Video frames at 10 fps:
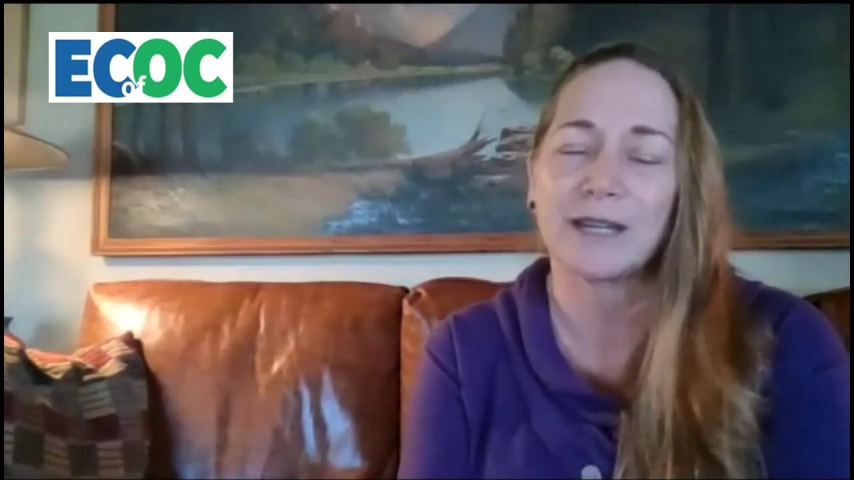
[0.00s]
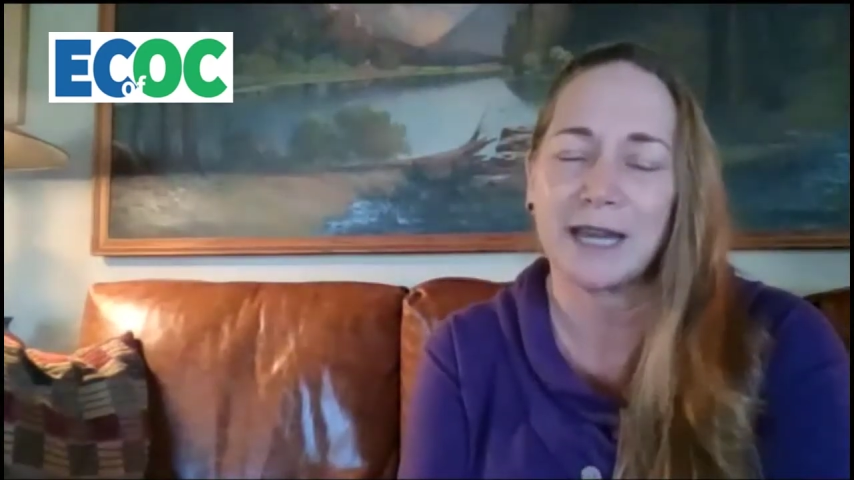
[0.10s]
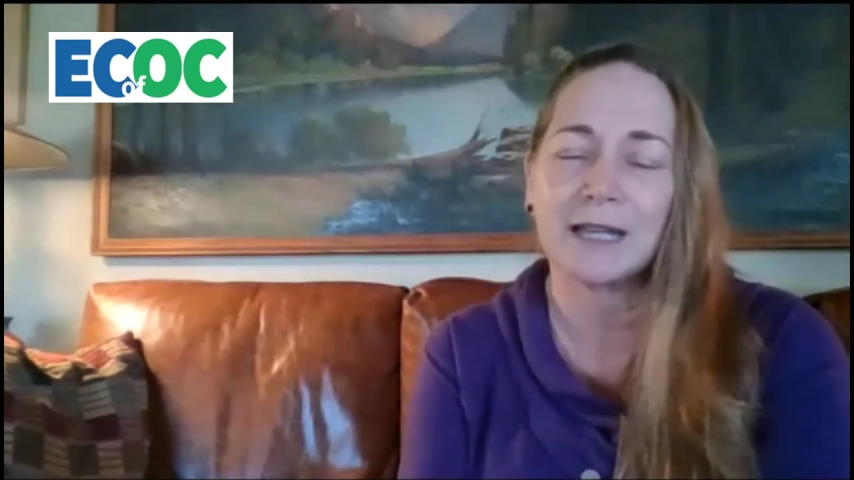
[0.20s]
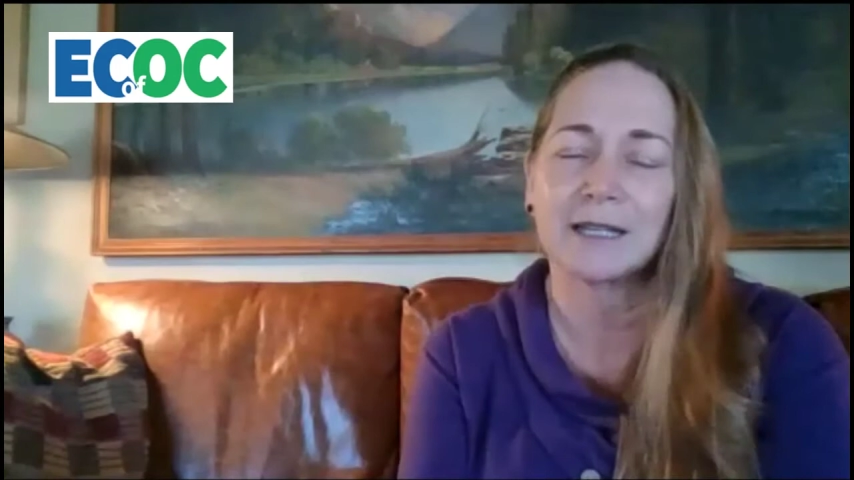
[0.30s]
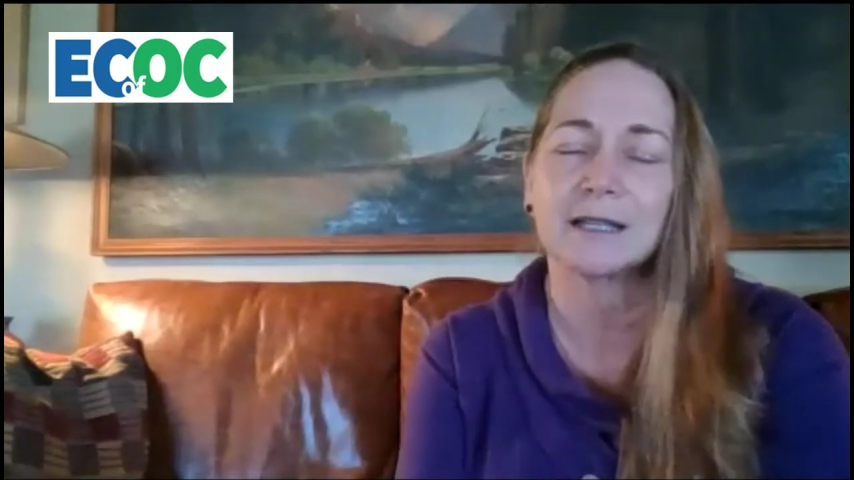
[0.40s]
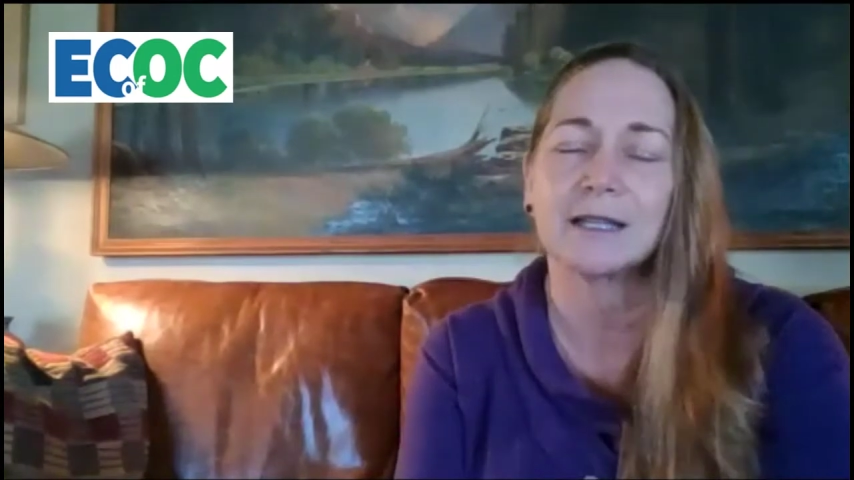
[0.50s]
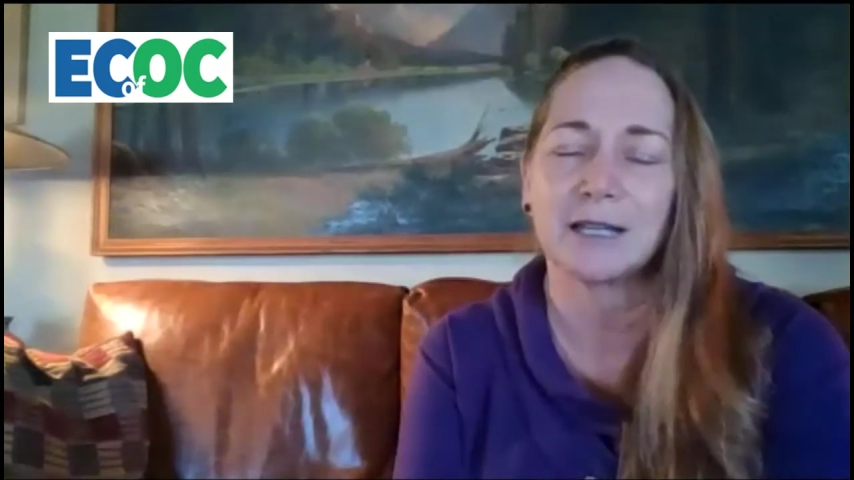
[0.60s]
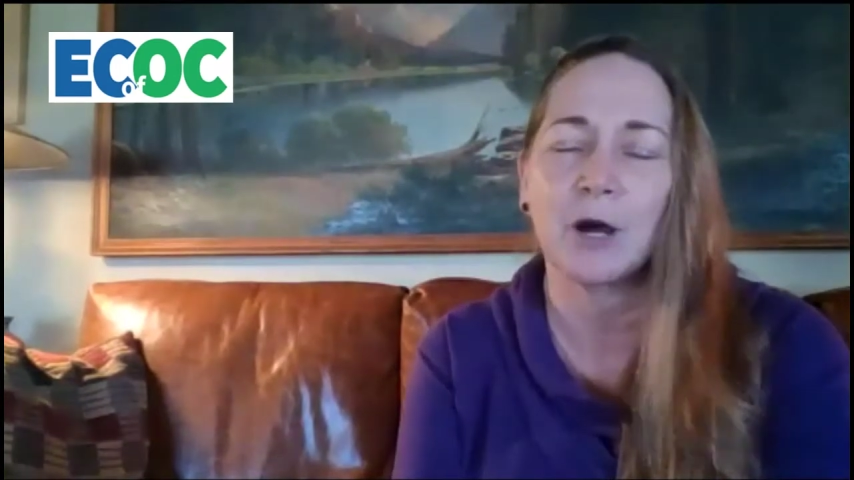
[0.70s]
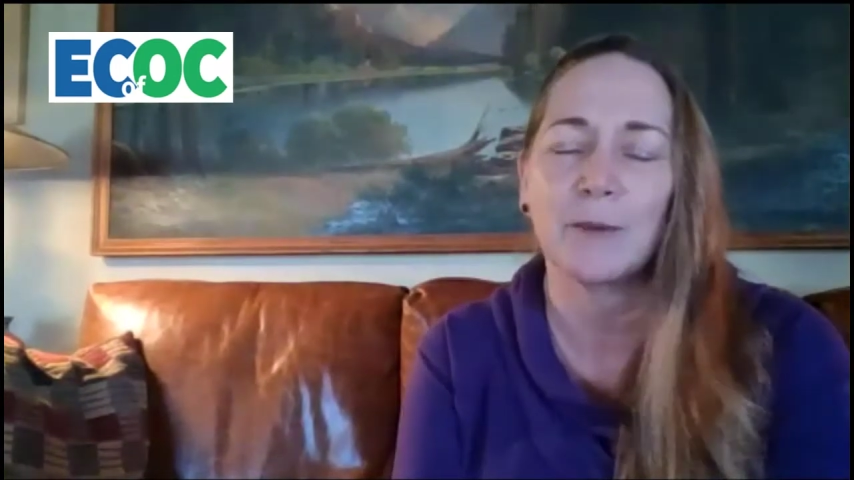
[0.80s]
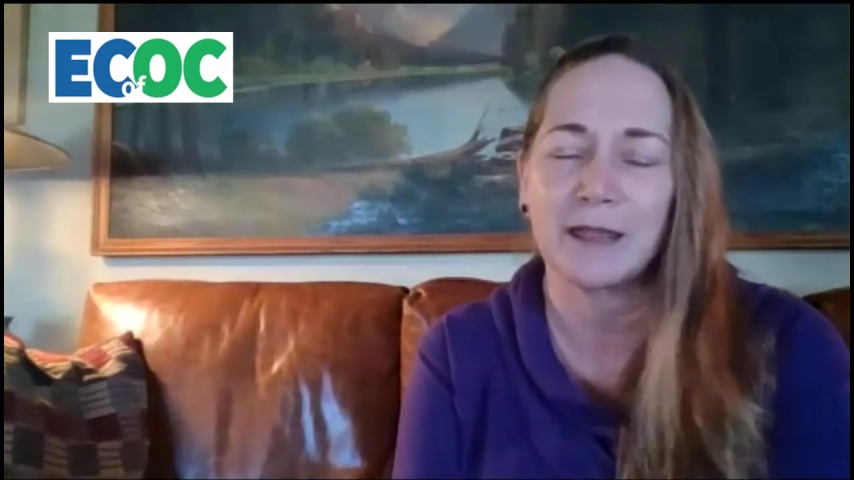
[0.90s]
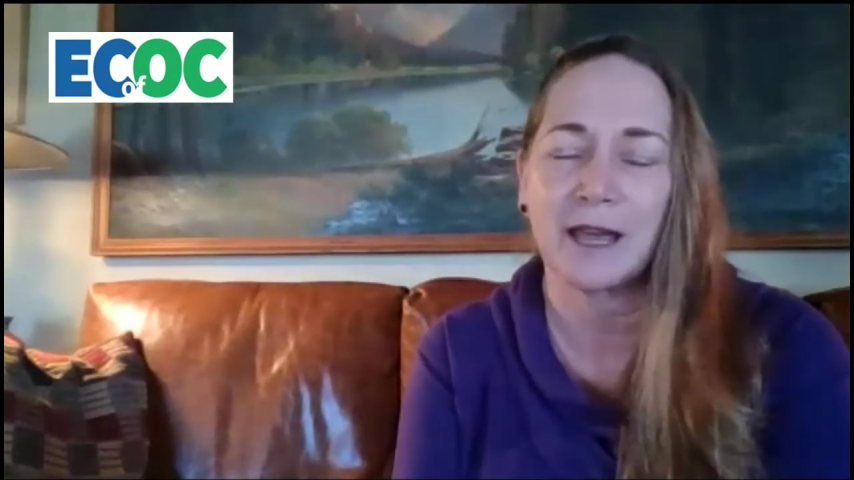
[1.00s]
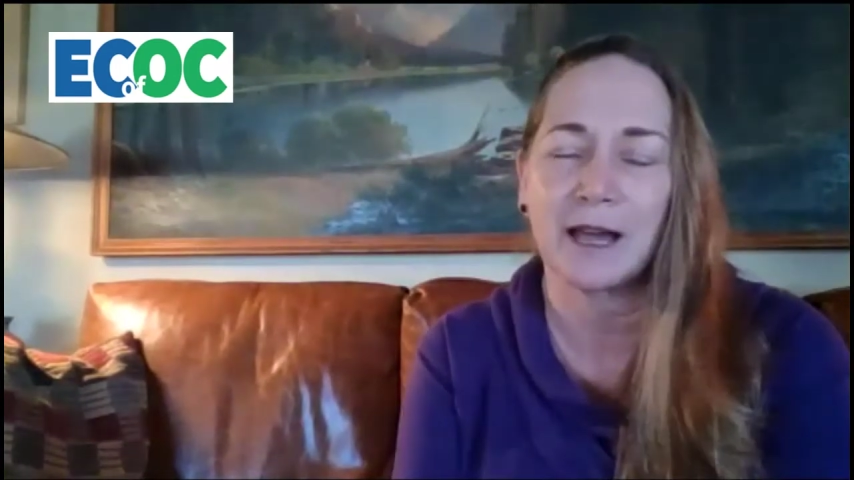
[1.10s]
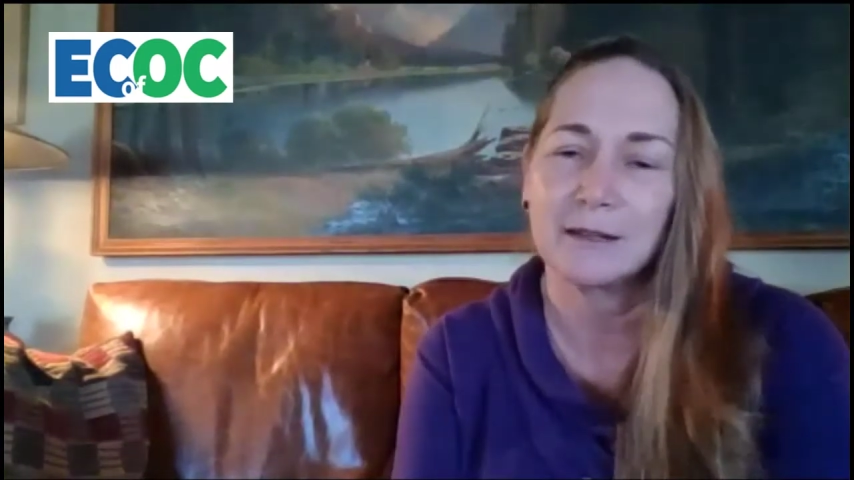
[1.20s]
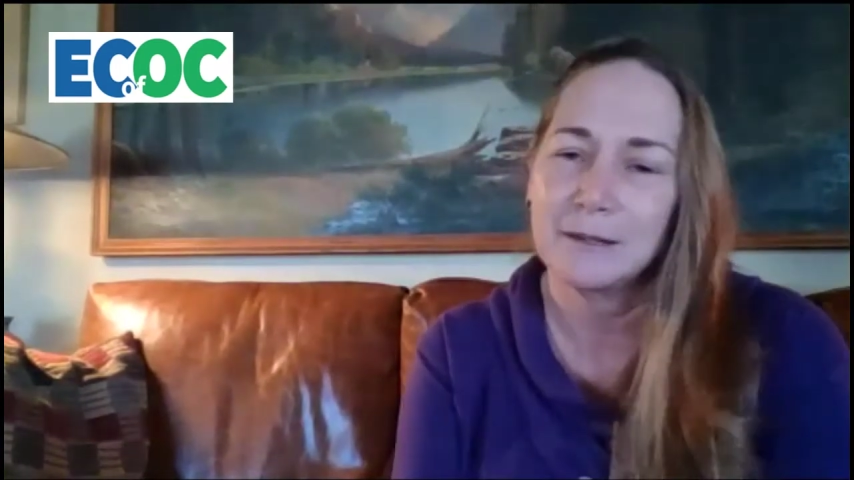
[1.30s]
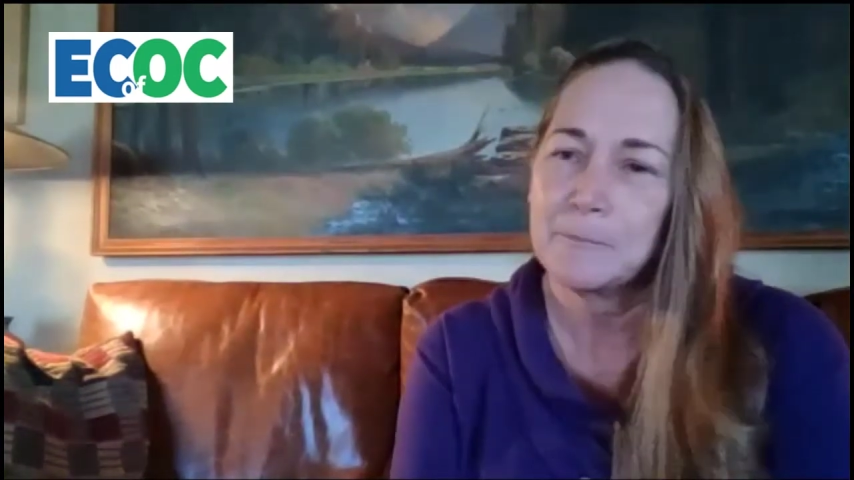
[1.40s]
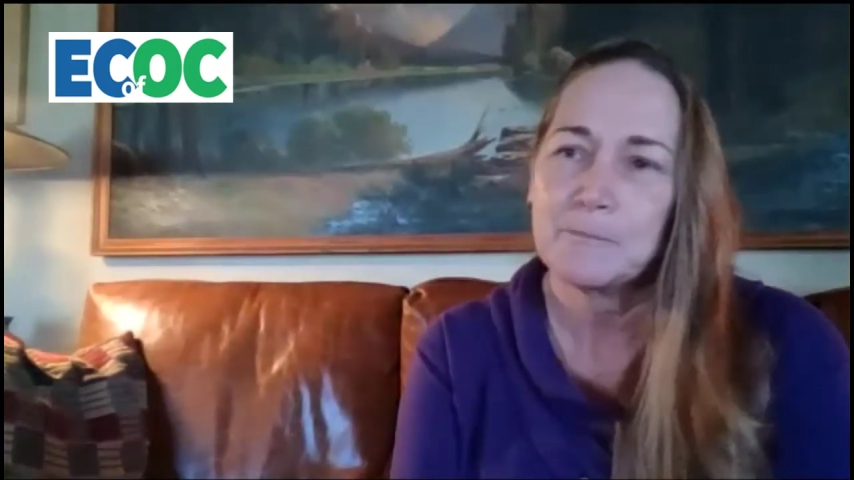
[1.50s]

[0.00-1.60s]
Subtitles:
candidly tell me that